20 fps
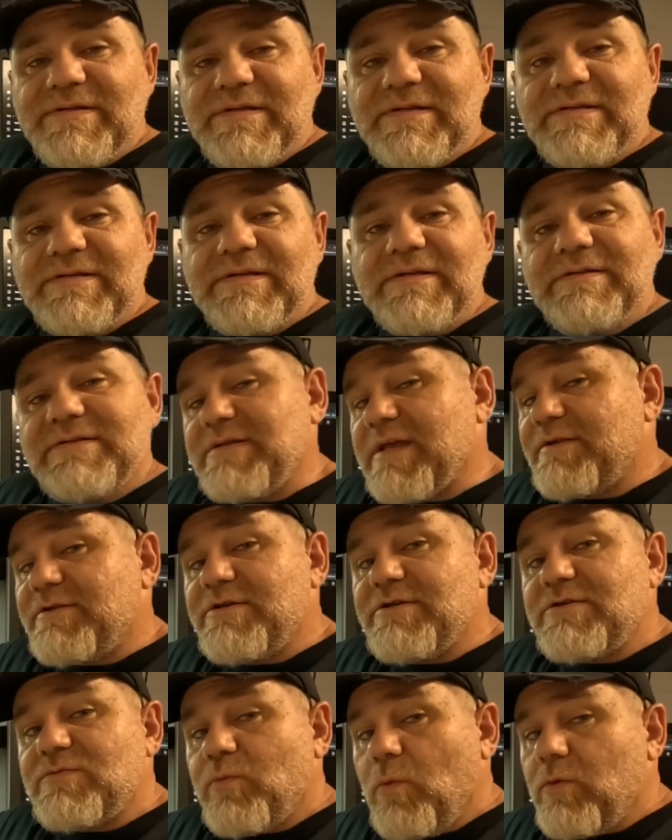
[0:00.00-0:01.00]
60s, they
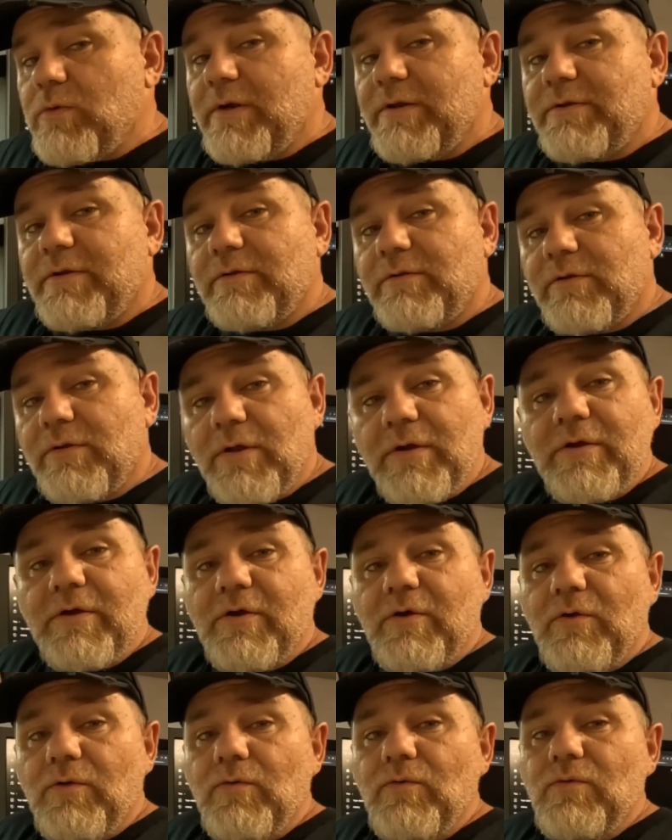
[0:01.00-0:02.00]
just wanted to look
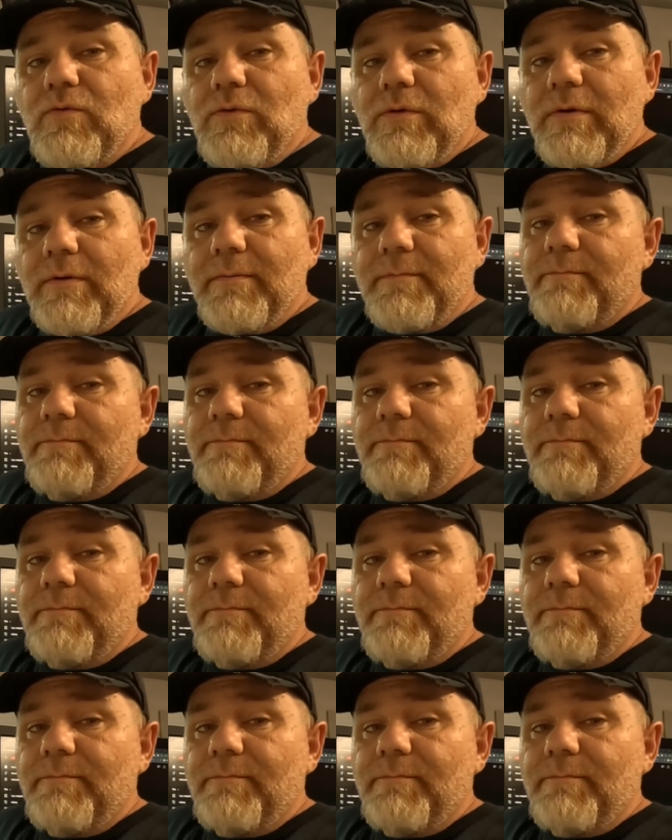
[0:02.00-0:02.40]
cool,